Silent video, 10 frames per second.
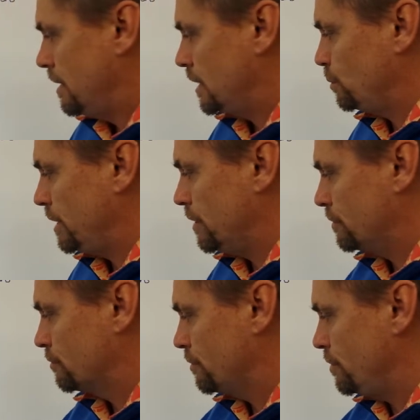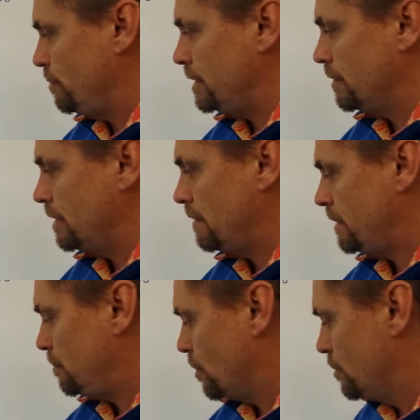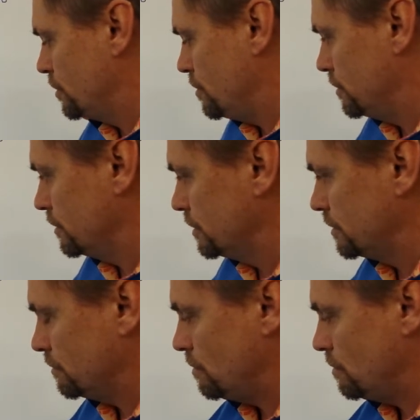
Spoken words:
As we go through, we don't have any protons